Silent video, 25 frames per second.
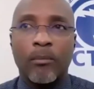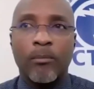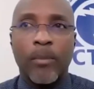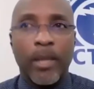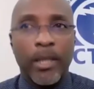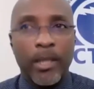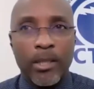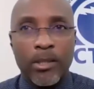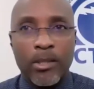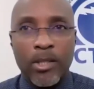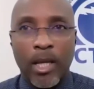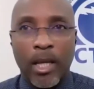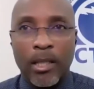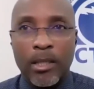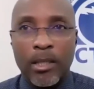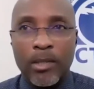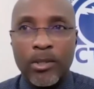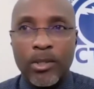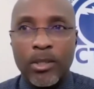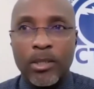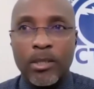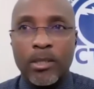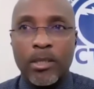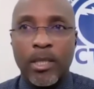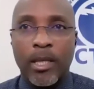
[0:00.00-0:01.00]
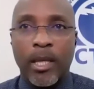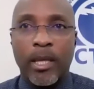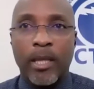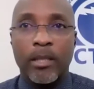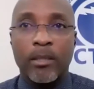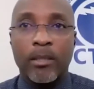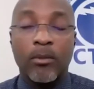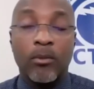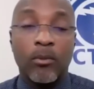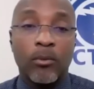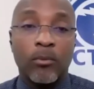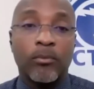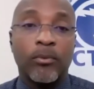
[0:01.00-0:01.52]
many challenges,
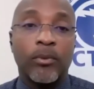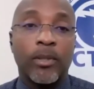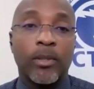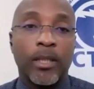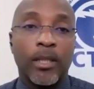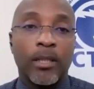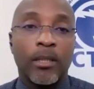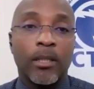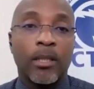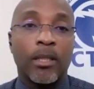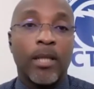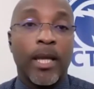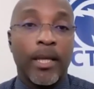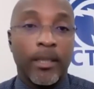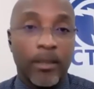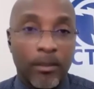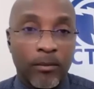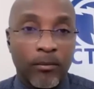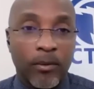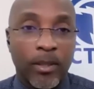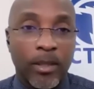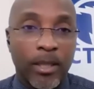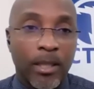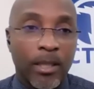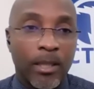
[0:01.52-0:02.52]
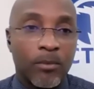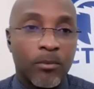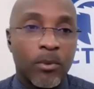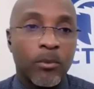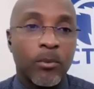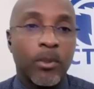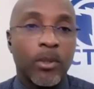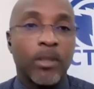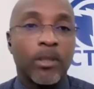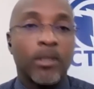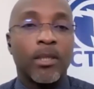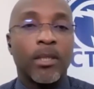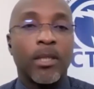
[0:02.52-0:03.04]
and hopefully collectively, as we
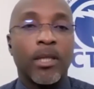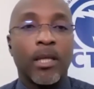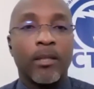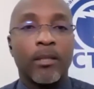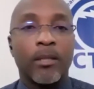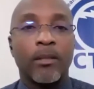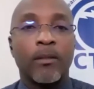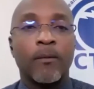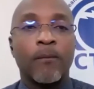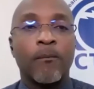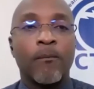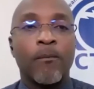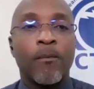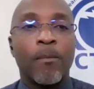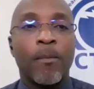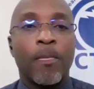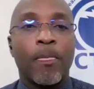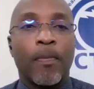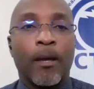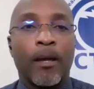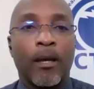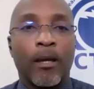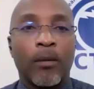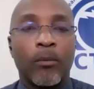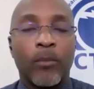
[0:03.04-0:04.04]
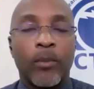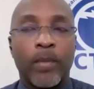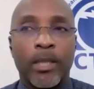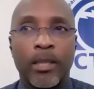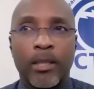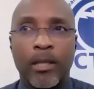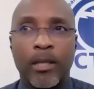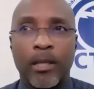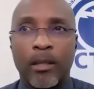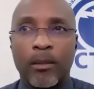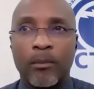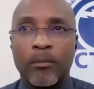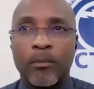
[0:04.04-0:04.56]
work together, we can
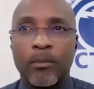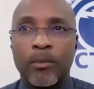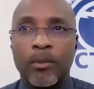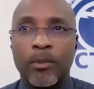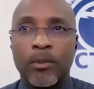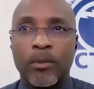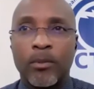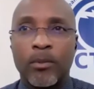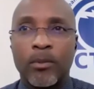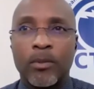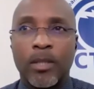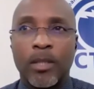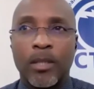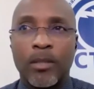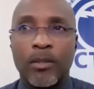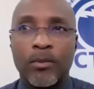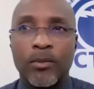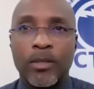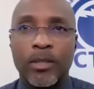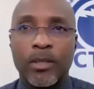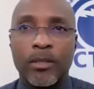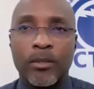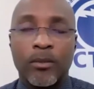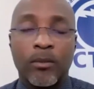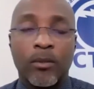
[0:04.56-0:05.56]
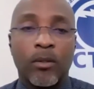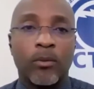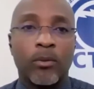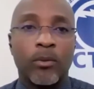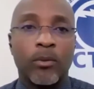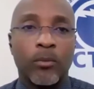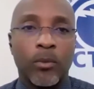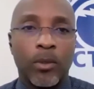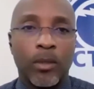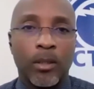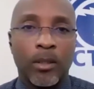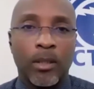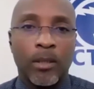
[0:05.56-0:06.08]
help those countries around the
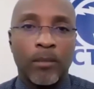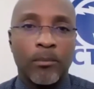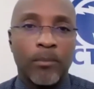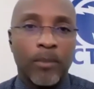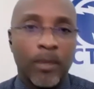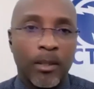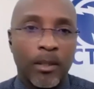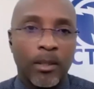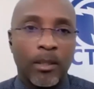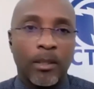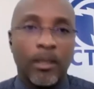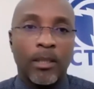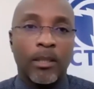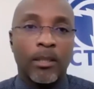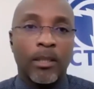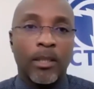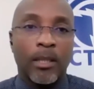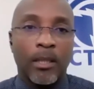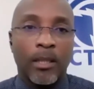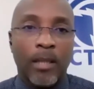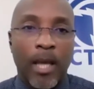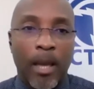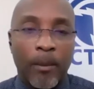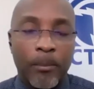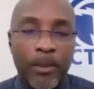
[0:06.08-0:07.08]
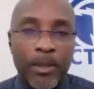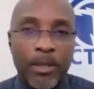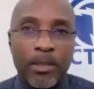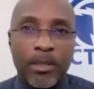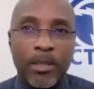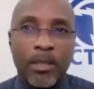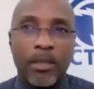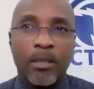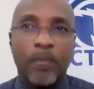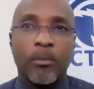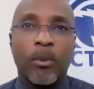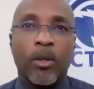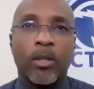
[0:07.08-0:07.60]
world. And happy to
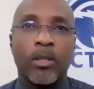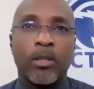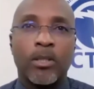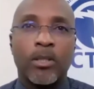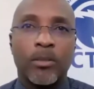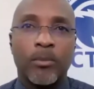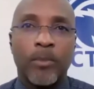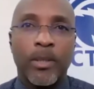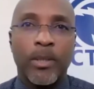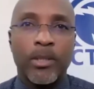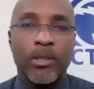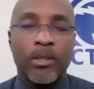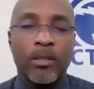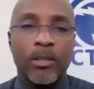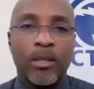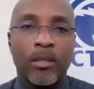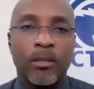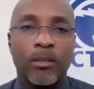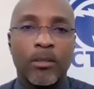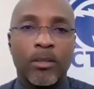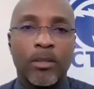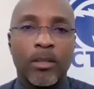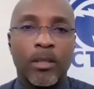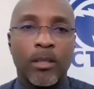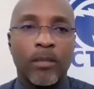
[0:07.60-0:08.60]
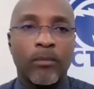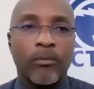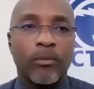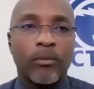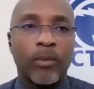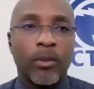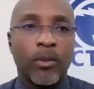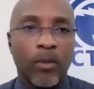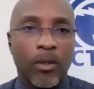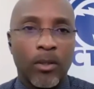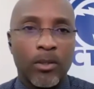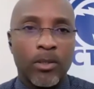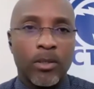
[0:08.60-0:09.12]
see the participation here today from
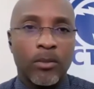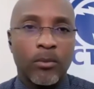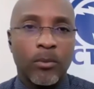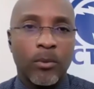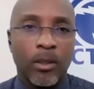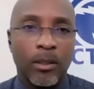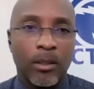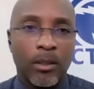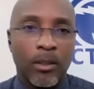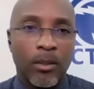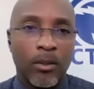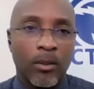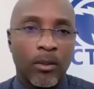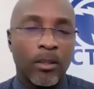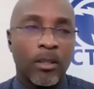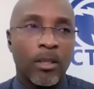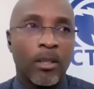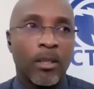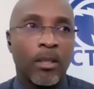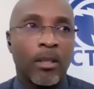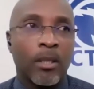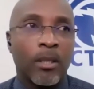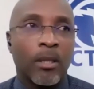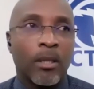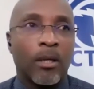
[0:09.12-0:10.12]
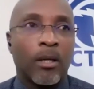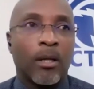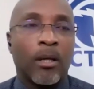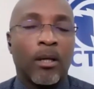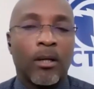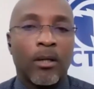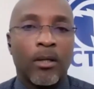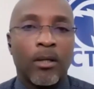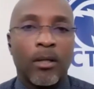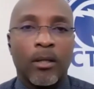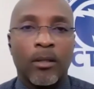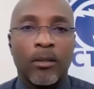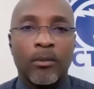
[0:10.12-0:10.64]
across the world, and
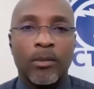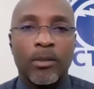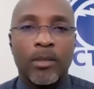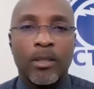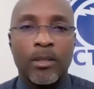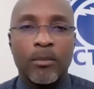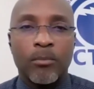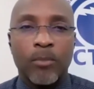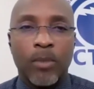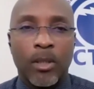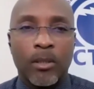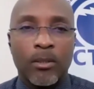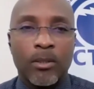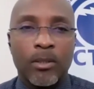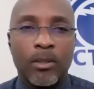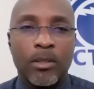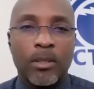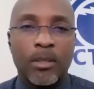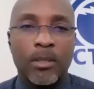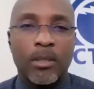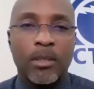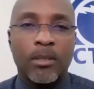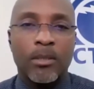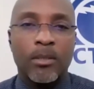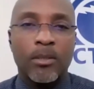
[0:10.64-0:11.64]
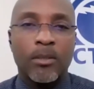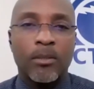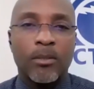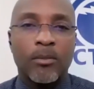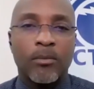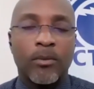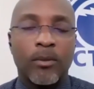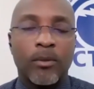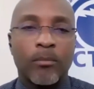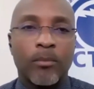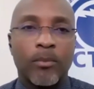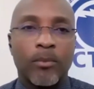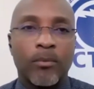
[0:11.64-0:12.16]
our brothers and sisters
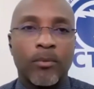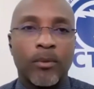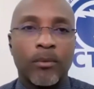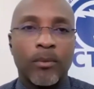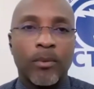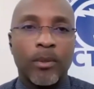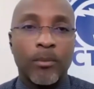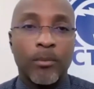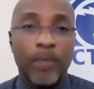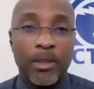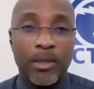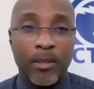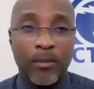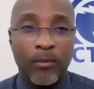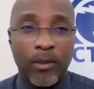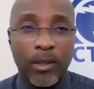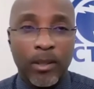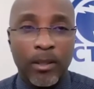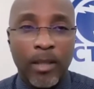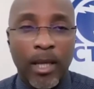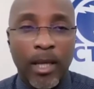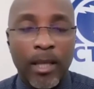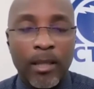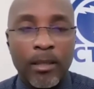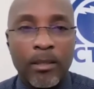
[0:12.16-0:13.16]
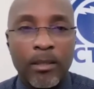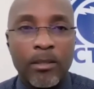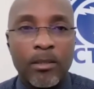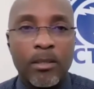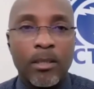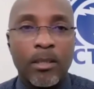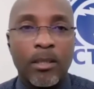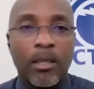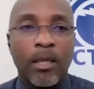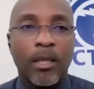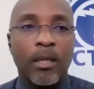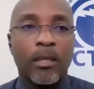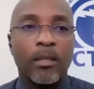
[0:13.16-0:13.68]
from the Pacific Islands.
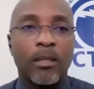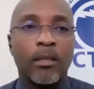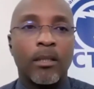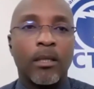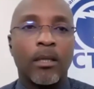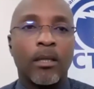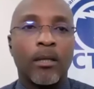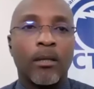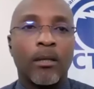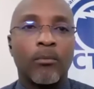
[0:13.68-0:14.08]
And